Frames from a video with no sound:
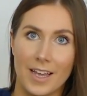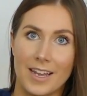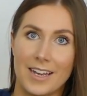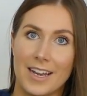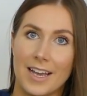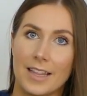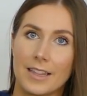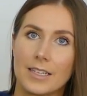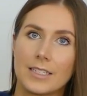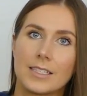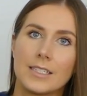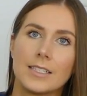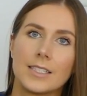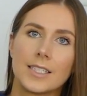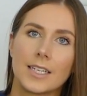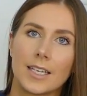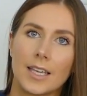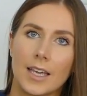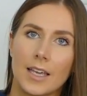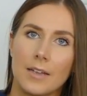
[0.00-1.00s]
Now this is
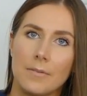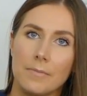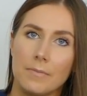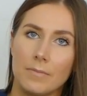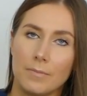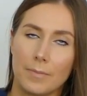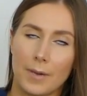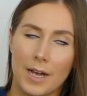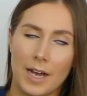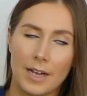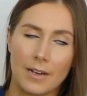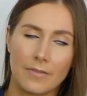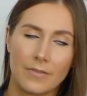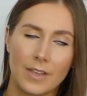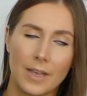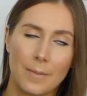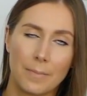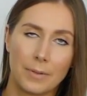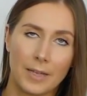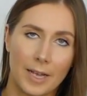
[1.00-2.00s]
again part of
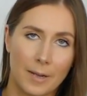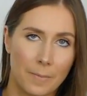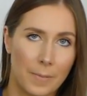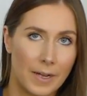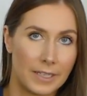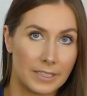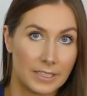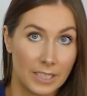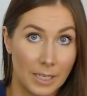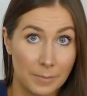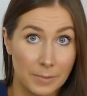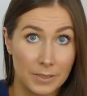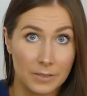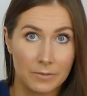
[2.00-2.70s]
their Black by Dublin